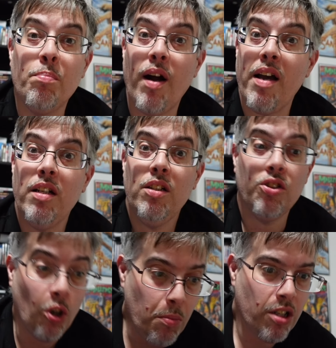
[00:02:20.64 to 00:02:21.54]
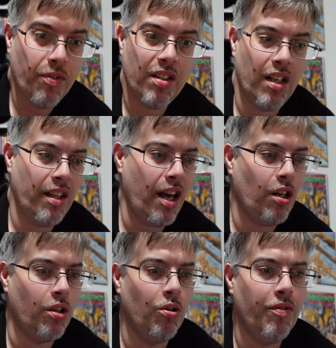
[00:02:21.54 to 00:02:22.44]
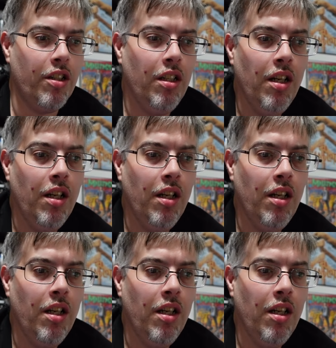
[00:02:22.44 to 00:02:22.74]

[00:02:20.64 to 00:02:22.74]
you, Brian, so much for sending that on over.